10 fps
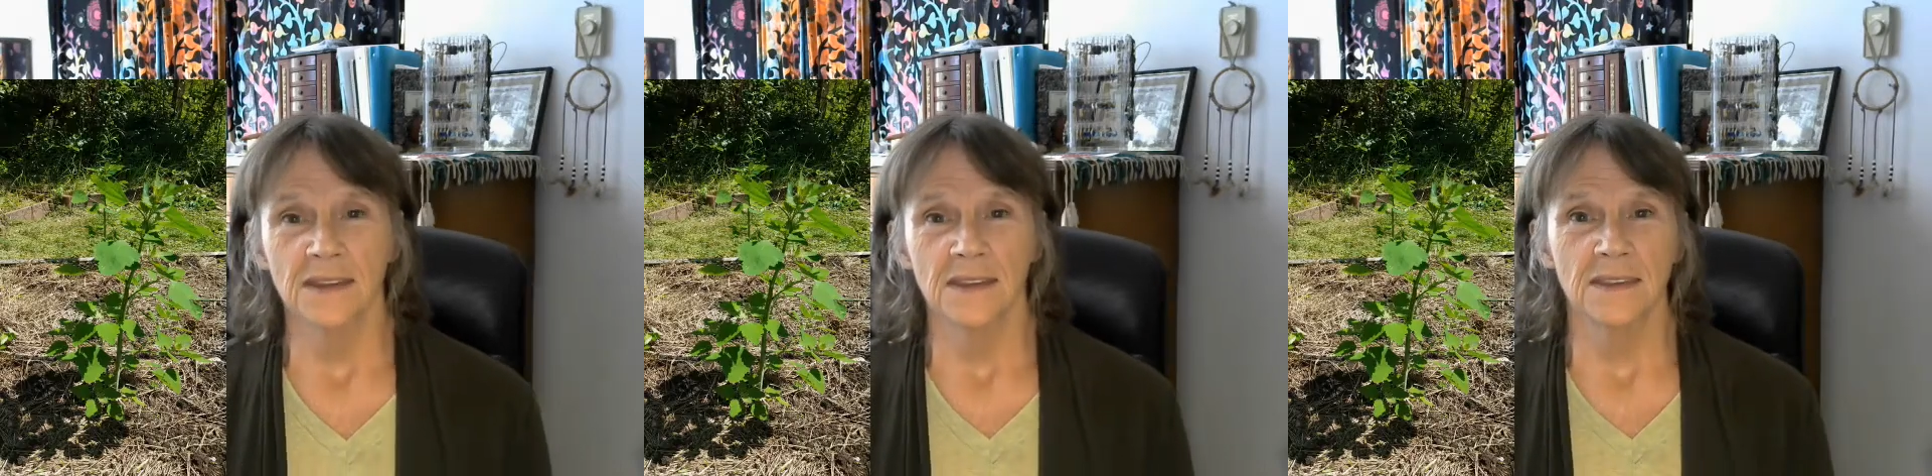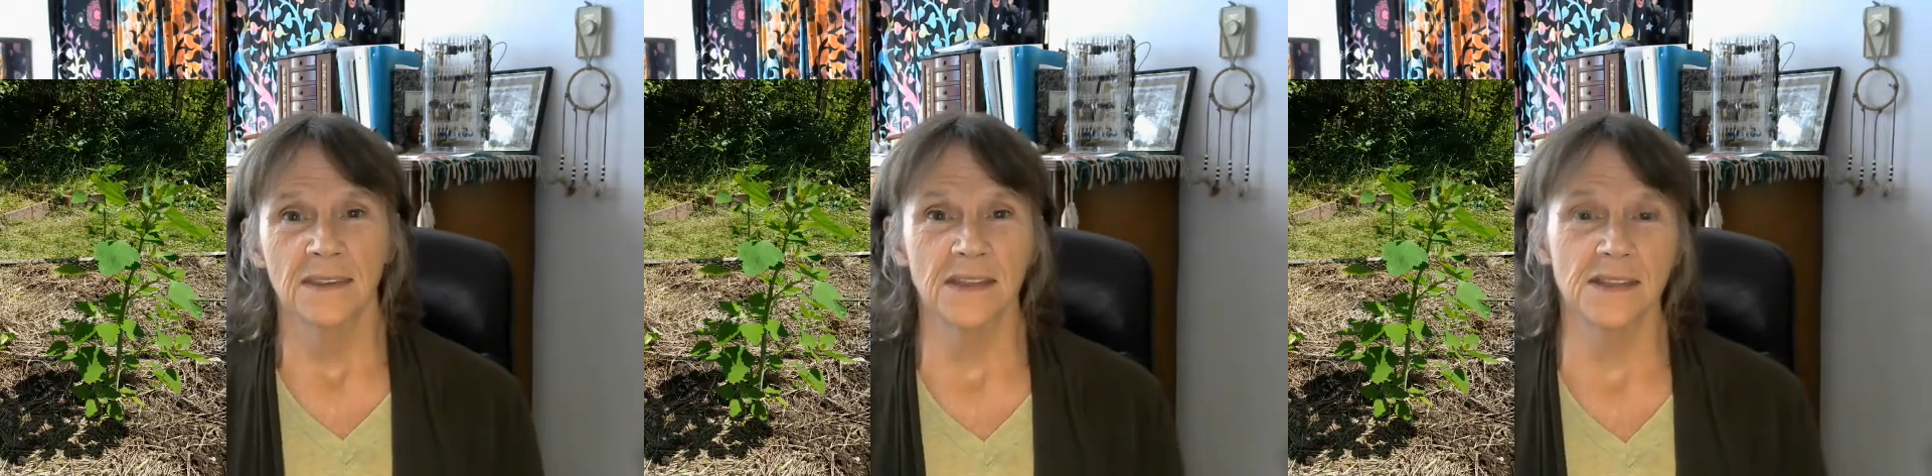
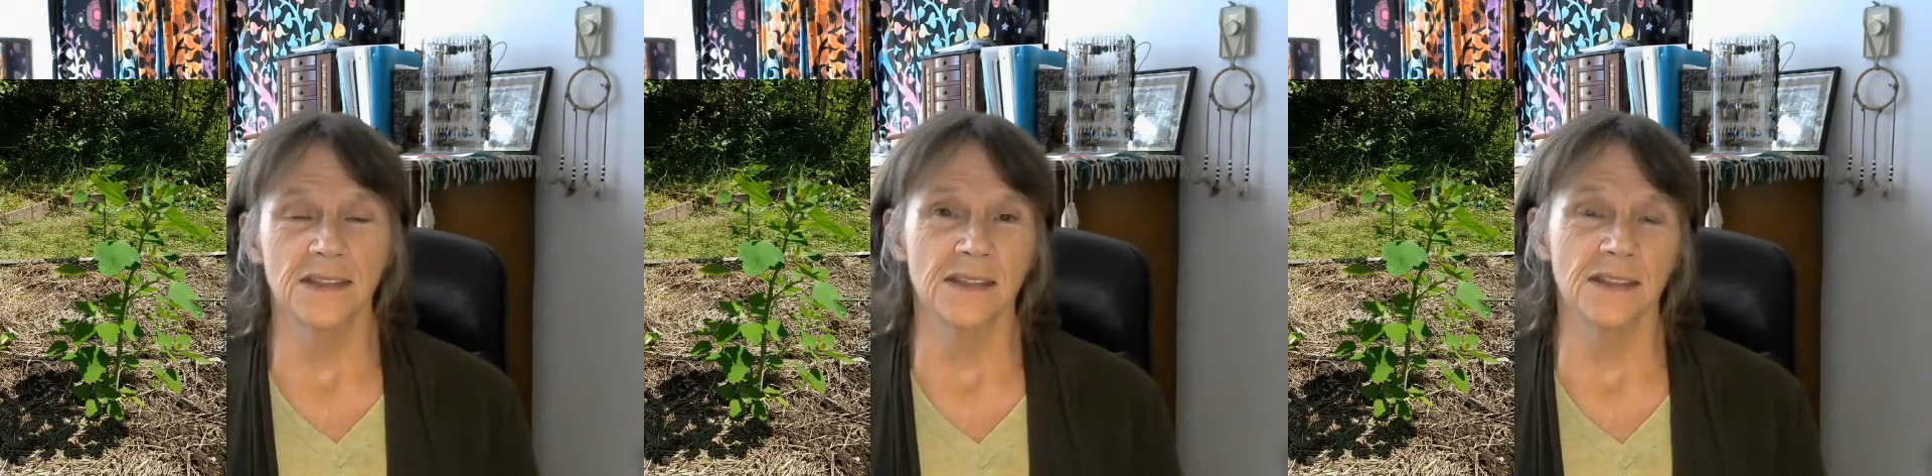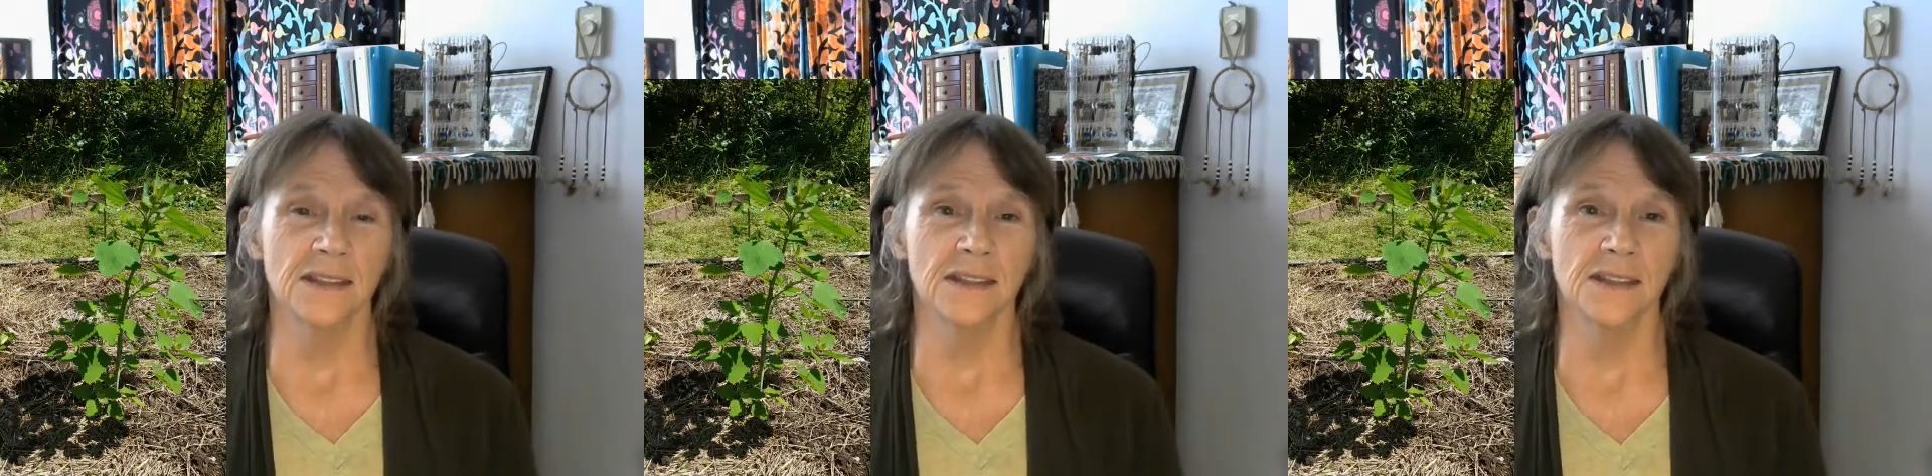This
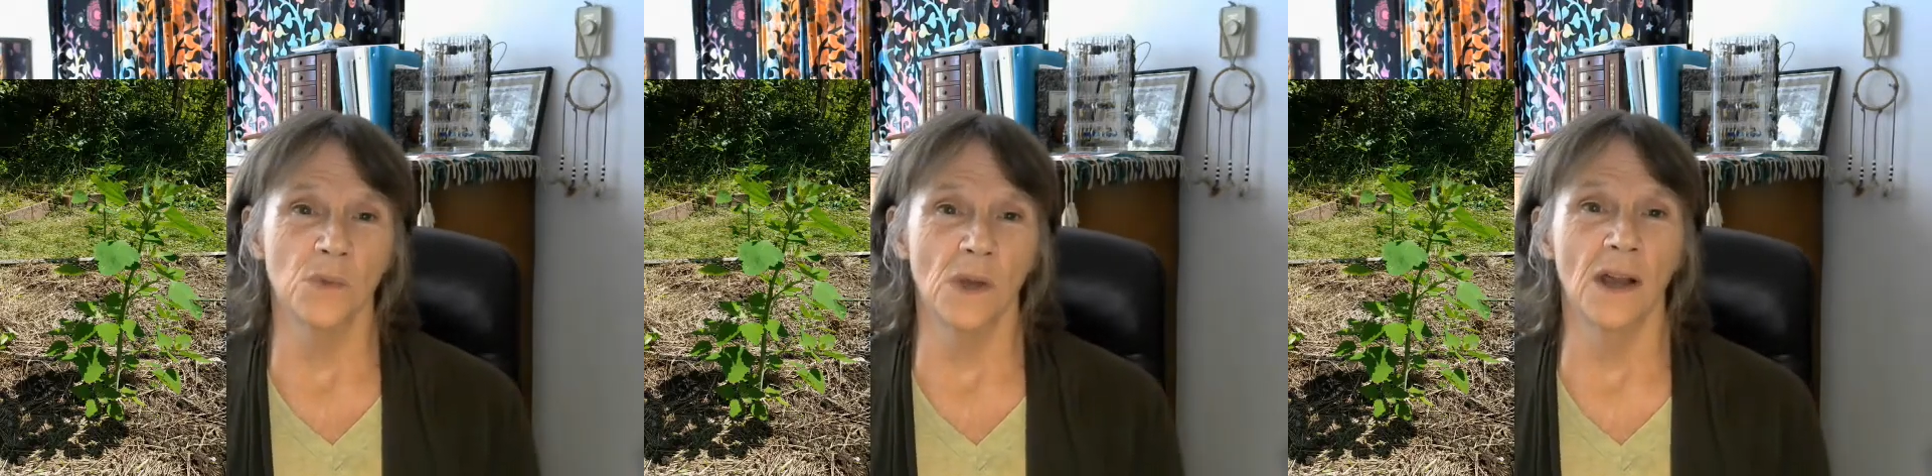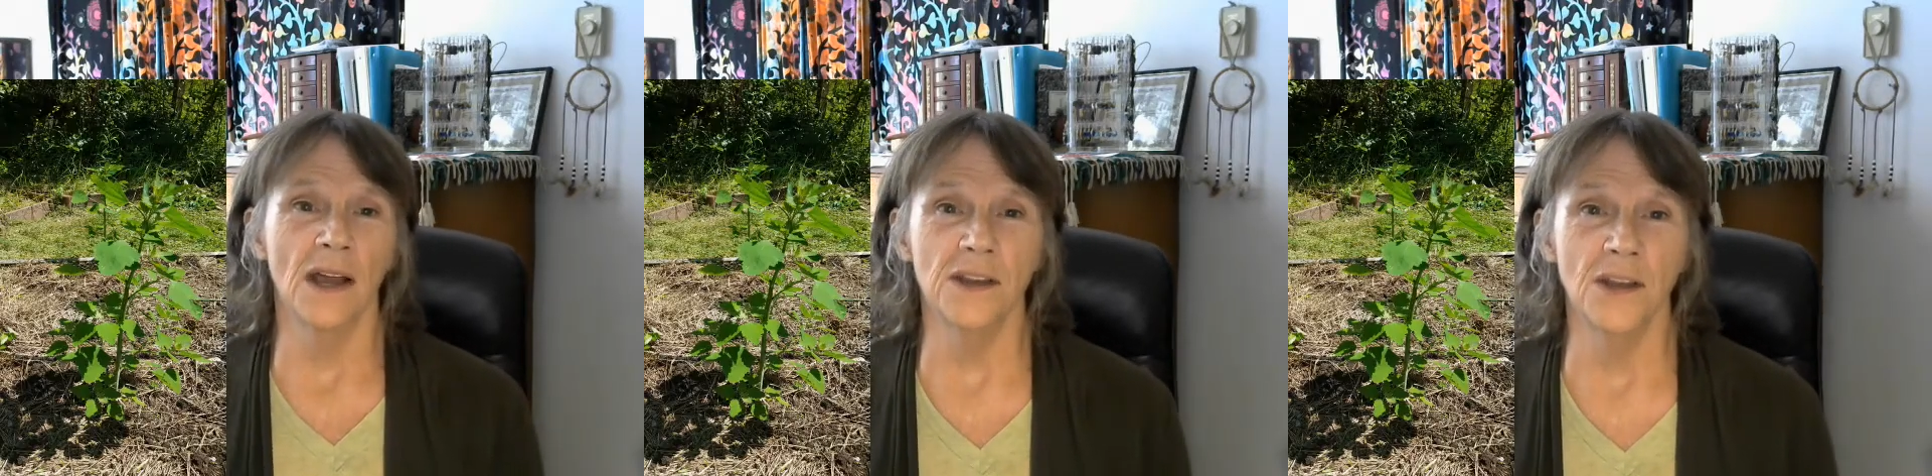is, well,
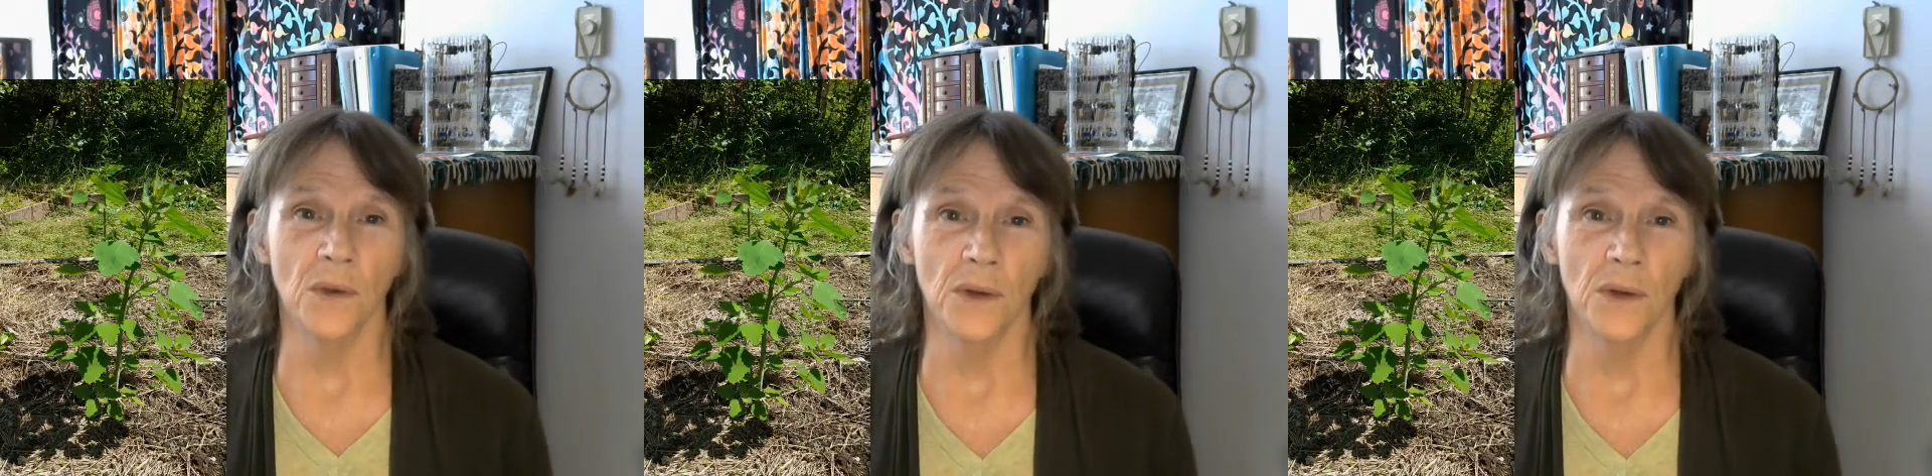I know